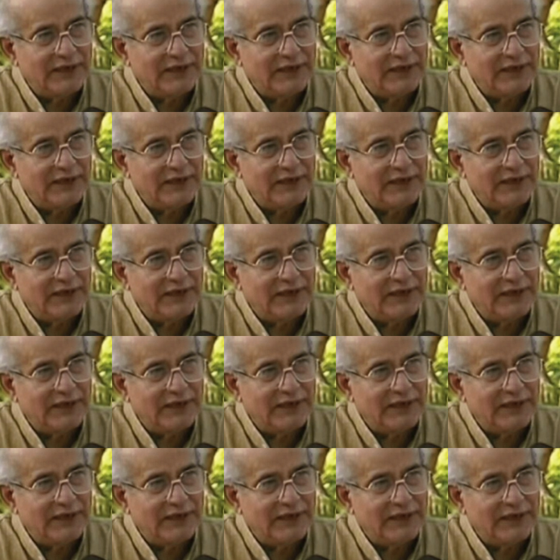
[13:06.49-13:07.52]

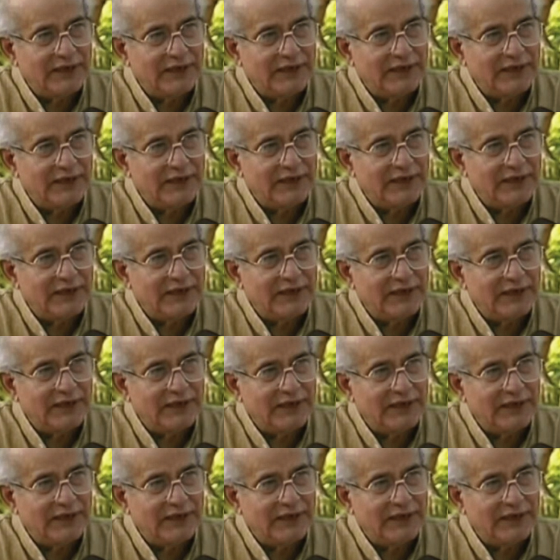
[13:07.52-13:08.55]

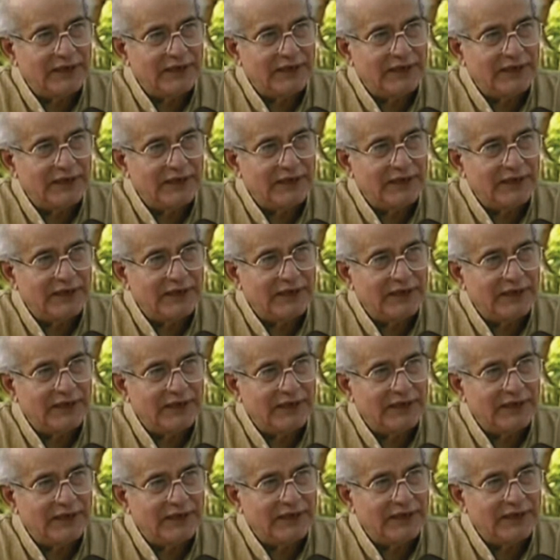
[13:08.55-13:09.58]

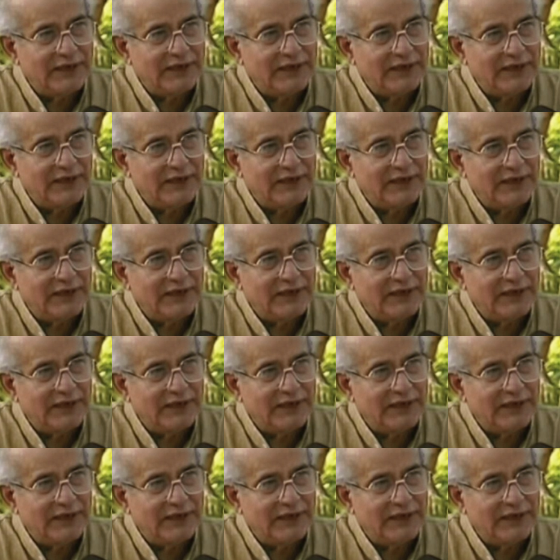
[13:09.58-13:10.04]
[no speech]